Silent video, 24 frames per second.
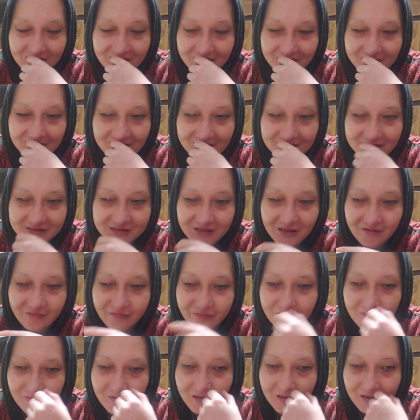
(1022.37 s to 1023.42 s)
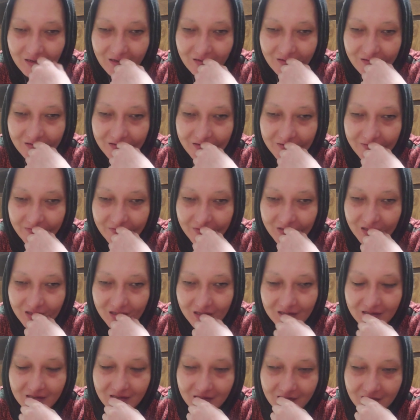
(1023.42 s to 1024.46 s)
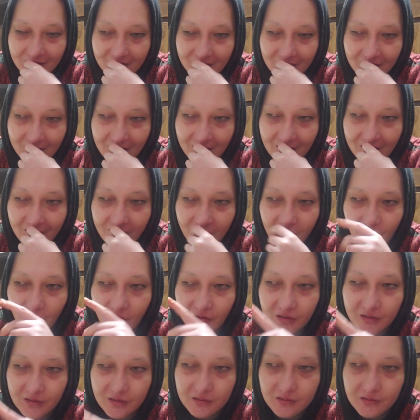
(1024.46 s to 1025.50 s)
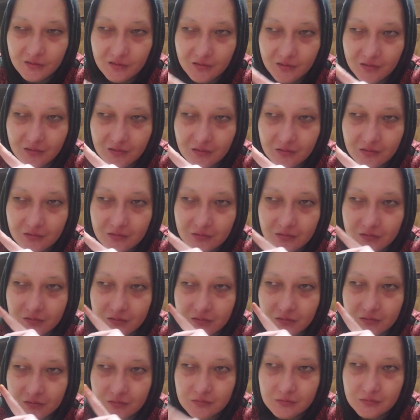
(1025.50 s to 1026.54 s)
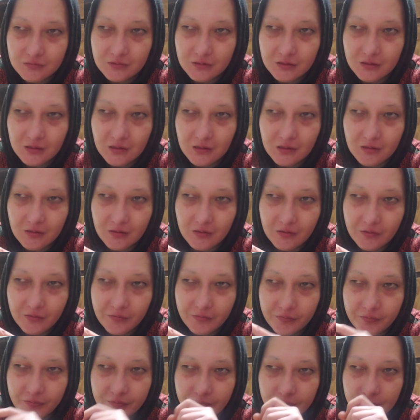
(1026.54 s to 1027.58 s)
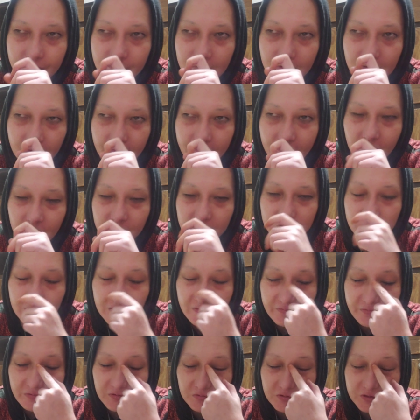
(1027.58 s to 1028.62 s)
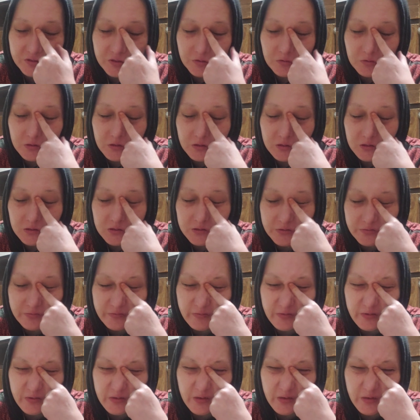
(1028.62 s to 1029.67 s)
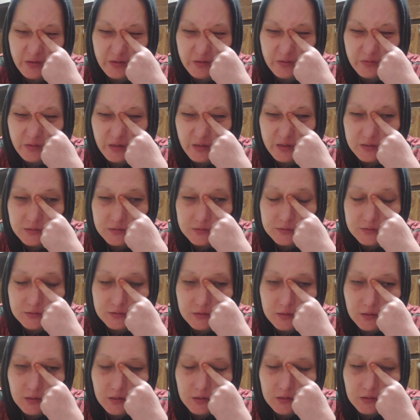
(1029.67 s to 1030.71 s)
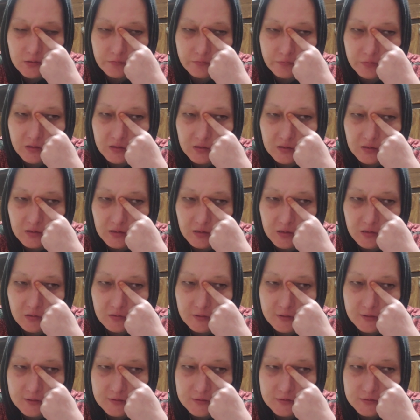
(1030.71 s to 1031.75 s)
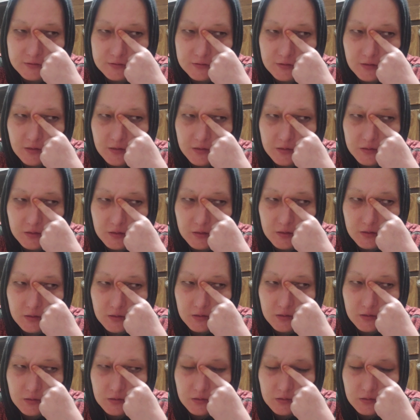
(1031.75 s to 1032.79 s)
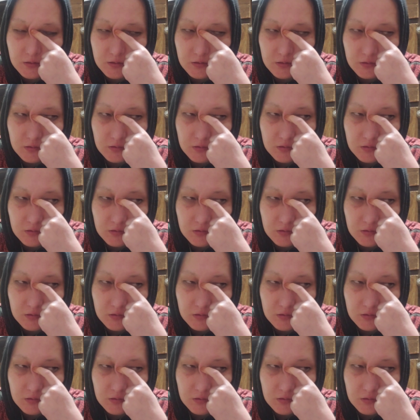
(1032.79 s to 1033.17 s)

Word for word: only thing is tofu I can't really afford right now. I have one thing of the firm tofu, which I'm going to use for the rice, the vegan egg rice, and then